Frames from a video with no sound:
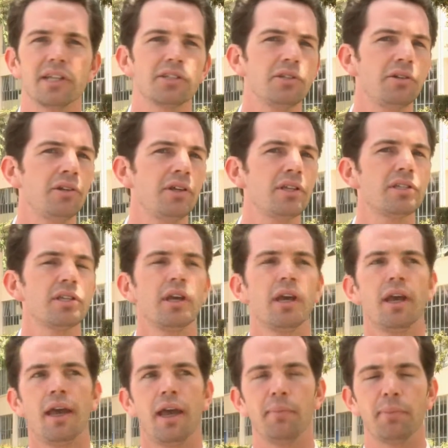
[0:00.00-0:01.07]
As soon as
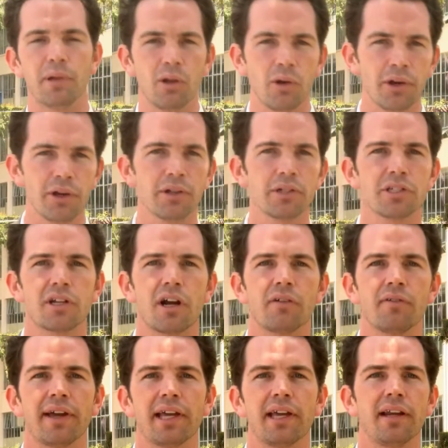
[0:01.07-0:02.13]
employers start
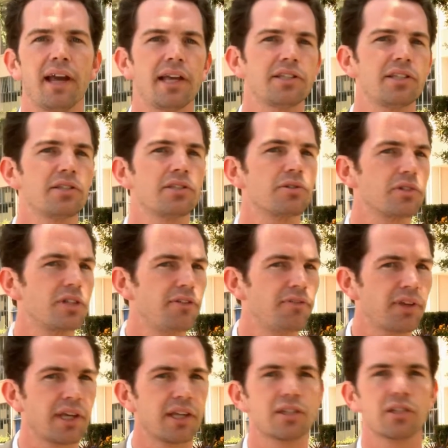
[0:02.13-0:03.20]
recognizing
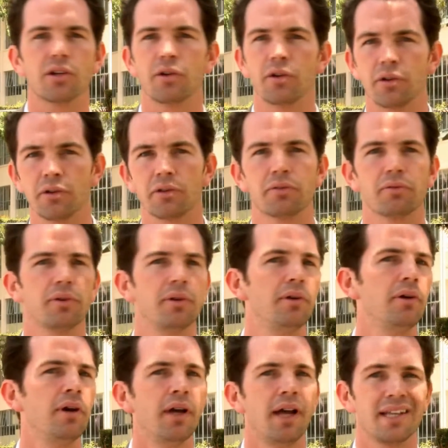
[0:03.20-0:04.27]
certificates earned
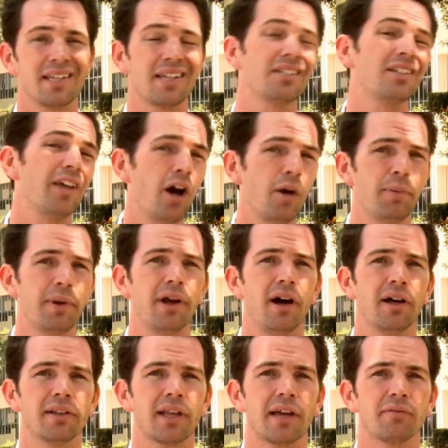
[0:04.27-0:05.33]
through essentially open
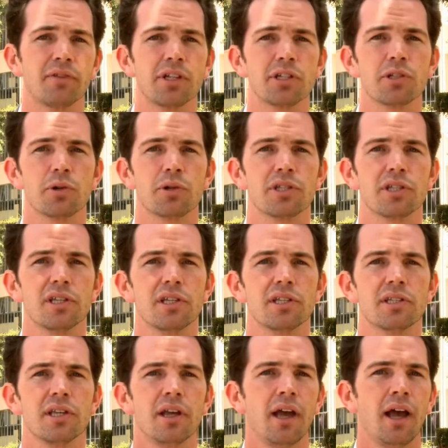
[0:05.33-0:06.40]
online
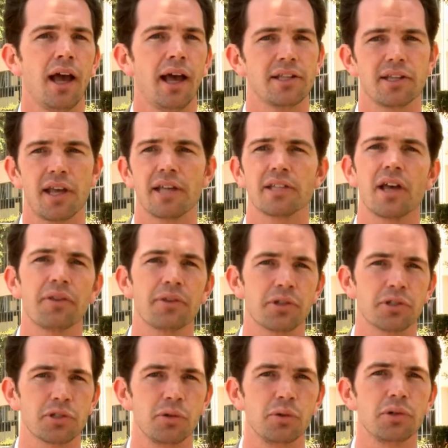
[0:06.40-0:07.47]
resources, as other
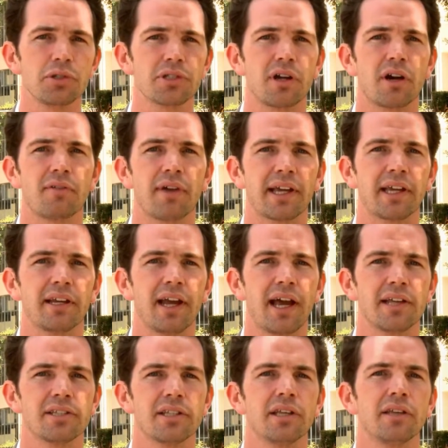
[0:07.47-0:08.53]
schools start
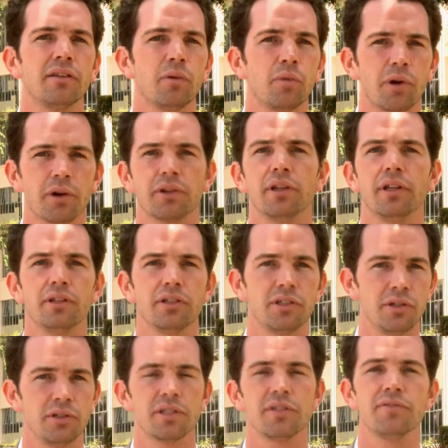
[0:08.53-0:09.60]
recognizing the work that
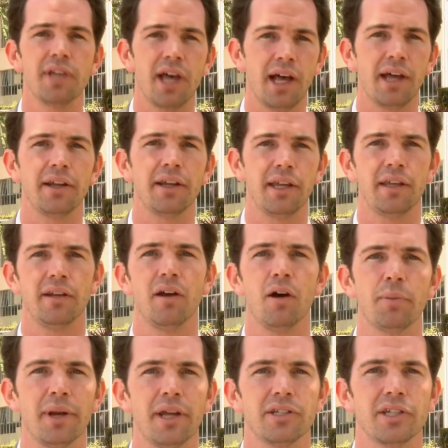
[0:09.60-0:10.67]
students have done in
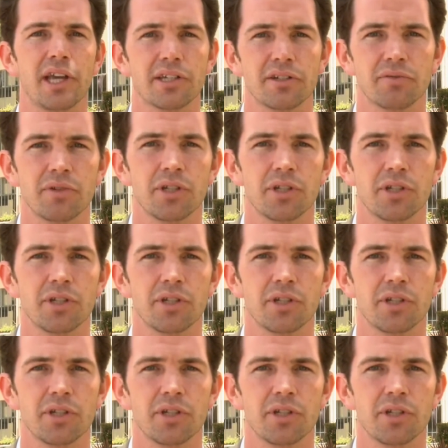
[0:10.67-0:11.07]
open education